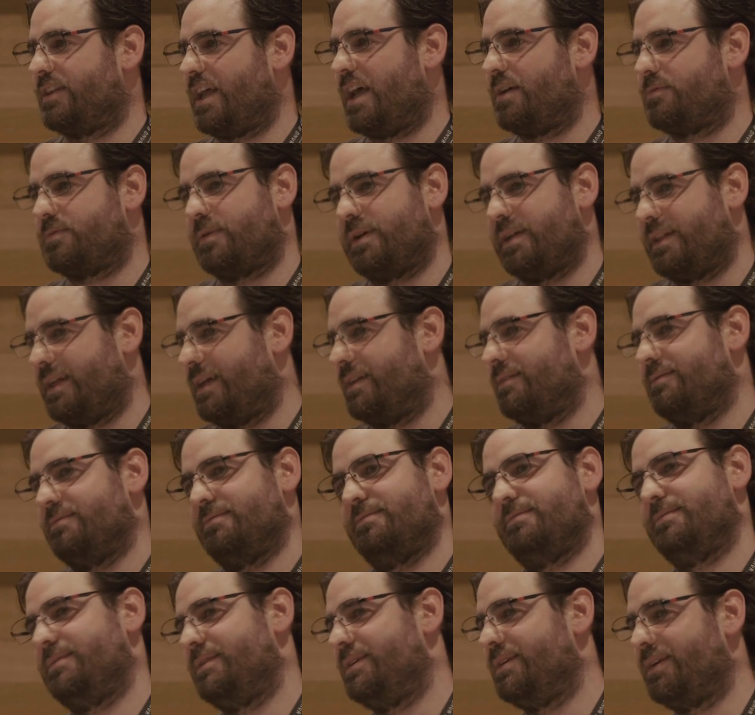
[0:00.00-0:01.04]
on TypeScript
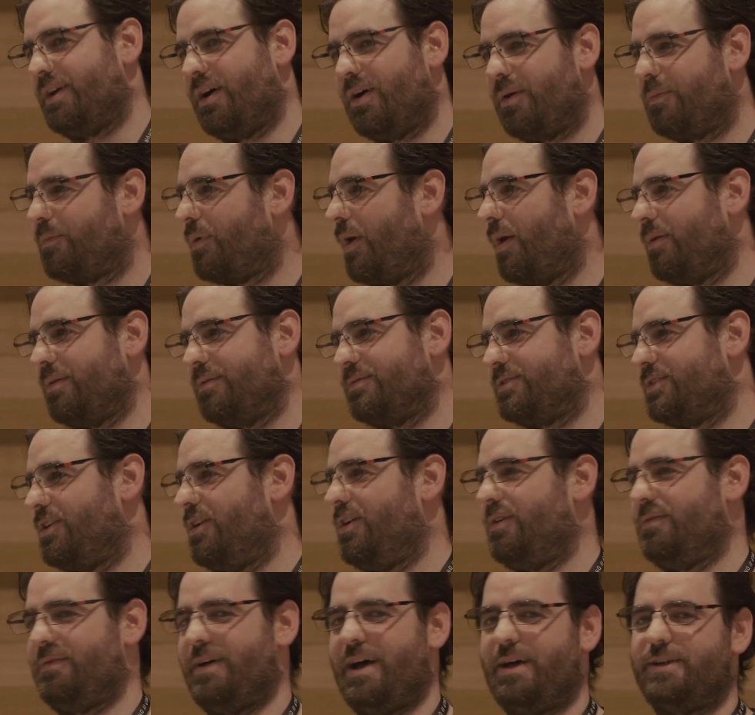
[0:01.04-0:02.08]
and, you know, problem
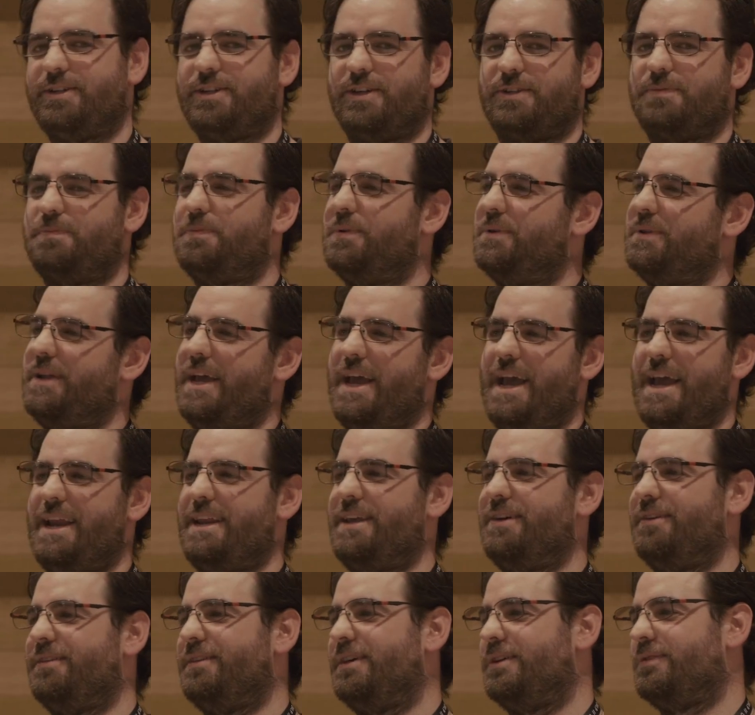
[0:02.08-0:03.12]
solved. I just put
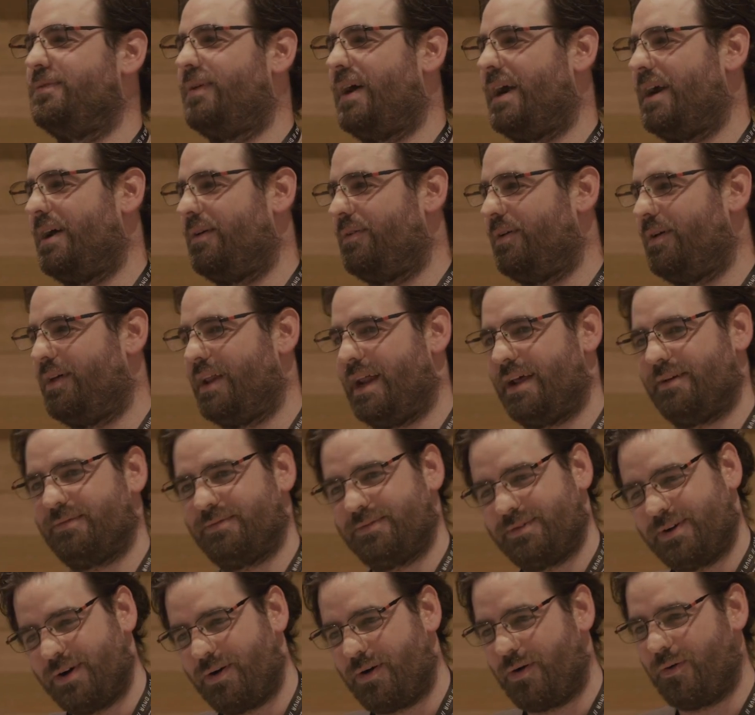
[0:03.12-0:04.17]
any on this variable
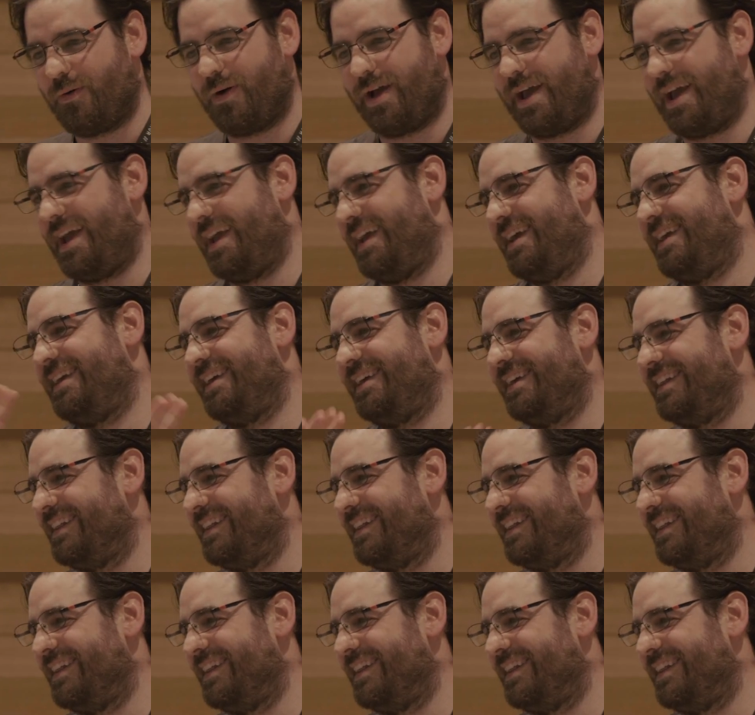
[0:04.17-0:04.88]
and go away.